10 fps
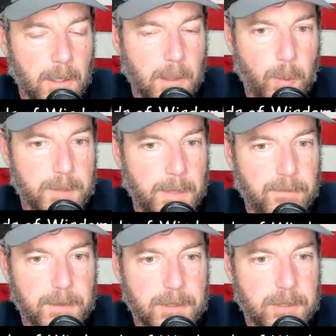West
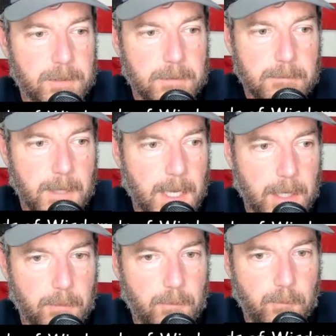Memphis,
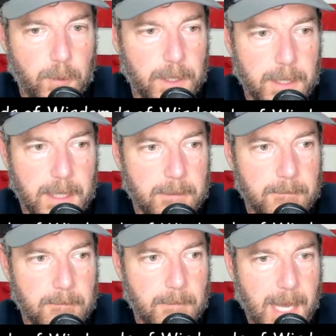and really
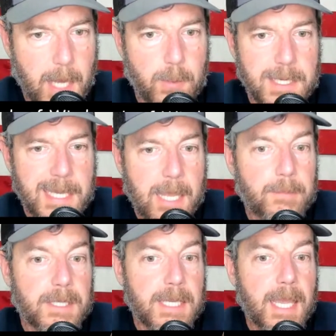how he came
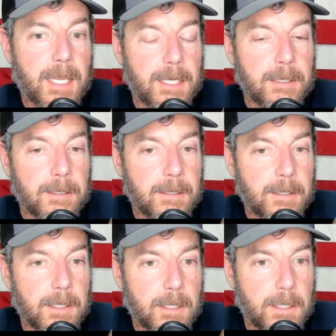to the aid
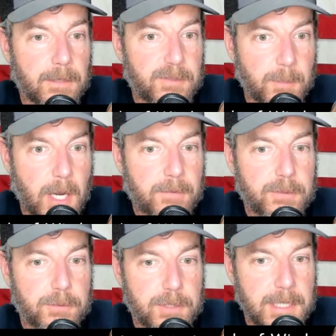of some
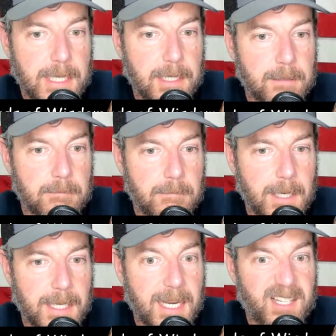officers in need.
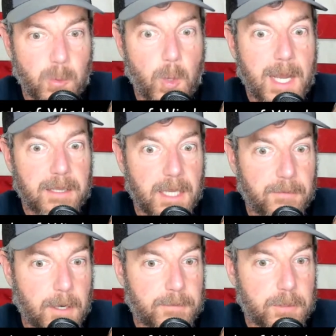And again, as a
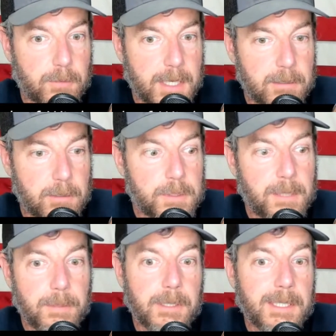wildlife officer, right, you don't
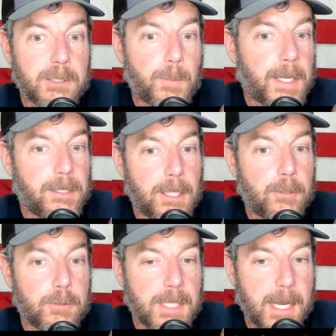typically expect
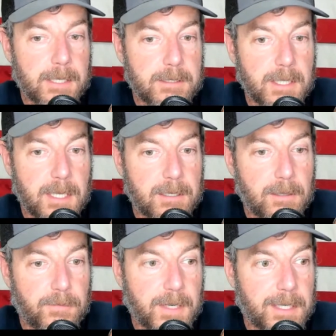those guys to get into
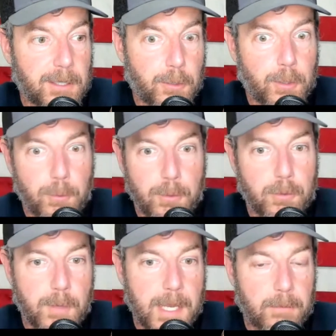the fight, although they're
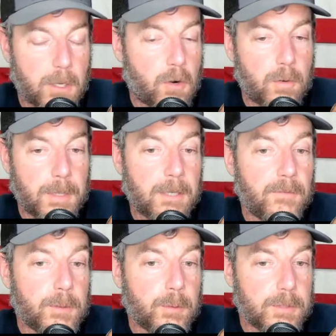around armed
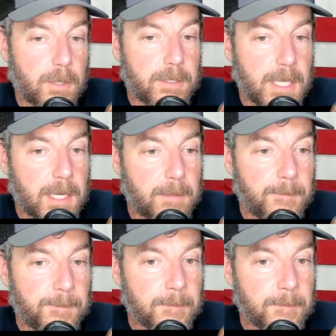individuals all the time.